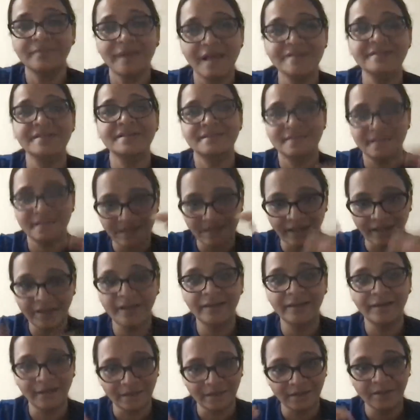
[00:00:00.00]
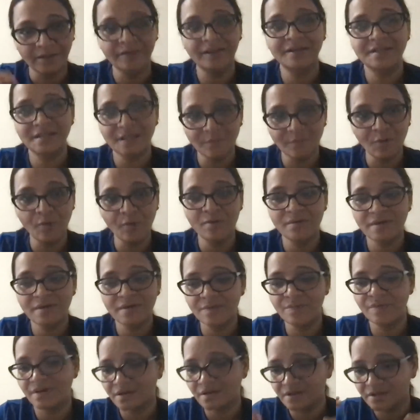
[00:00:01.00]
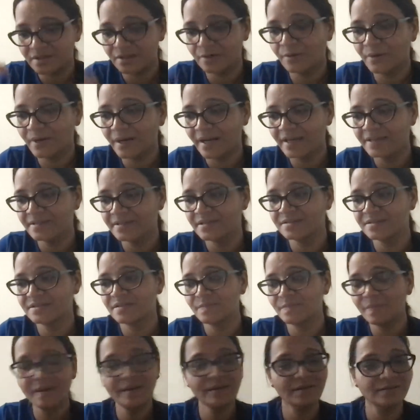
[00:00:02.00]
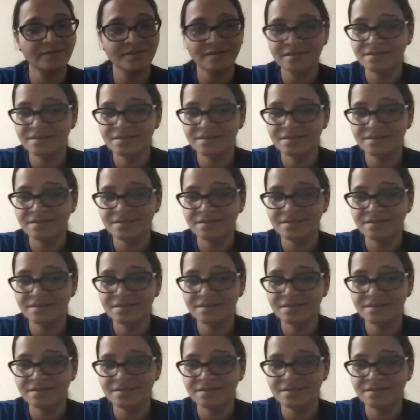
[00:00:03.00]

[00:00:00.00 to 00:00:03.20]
as I said, again, like getting more deeper into the localization part,